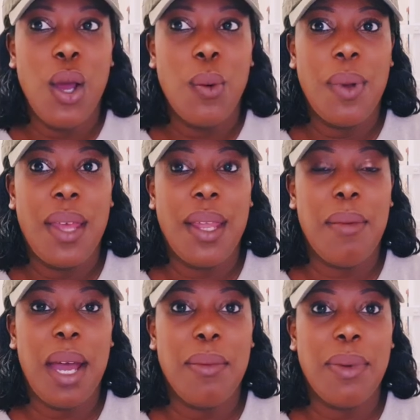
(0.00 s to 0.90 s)
where there
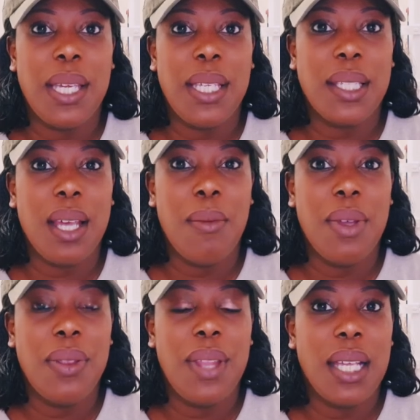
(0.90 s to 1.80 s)
might be
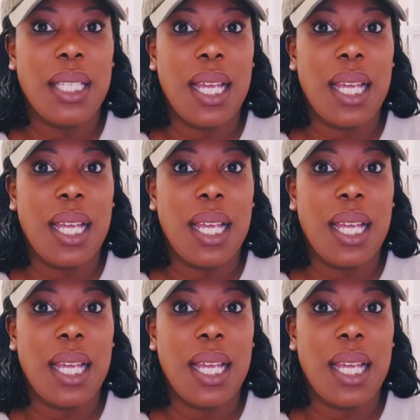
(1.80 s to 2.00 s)
someone that's